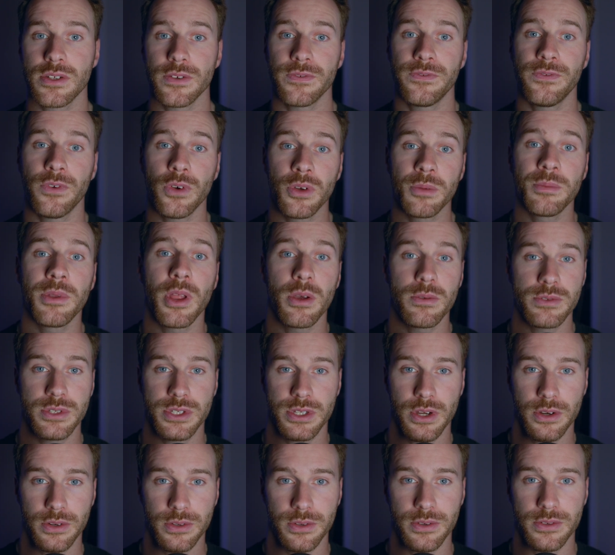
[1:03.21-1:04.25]
to full-blown
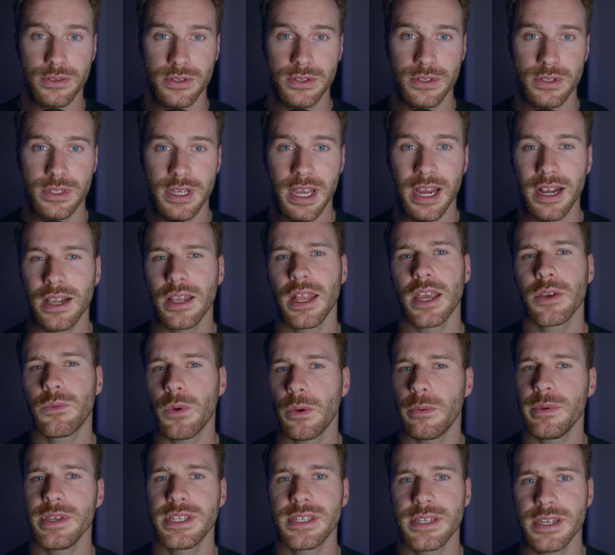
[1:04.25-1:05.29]
circles, kind of like
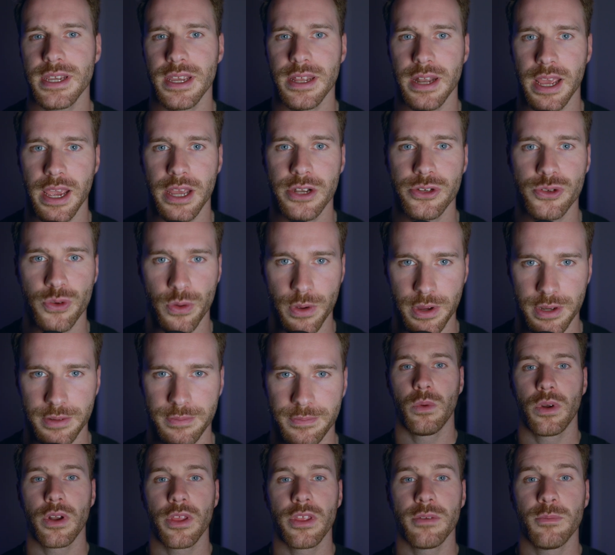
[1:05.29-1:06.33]
what we see in Android.
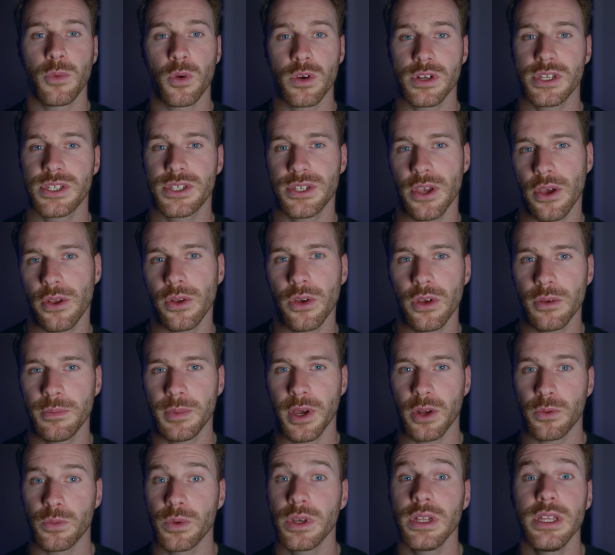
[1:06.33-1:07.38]
One of the more subtle
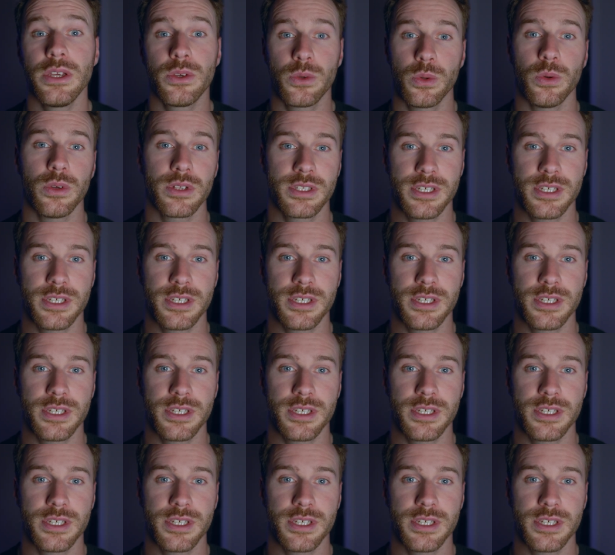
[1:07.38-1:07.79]
but really cool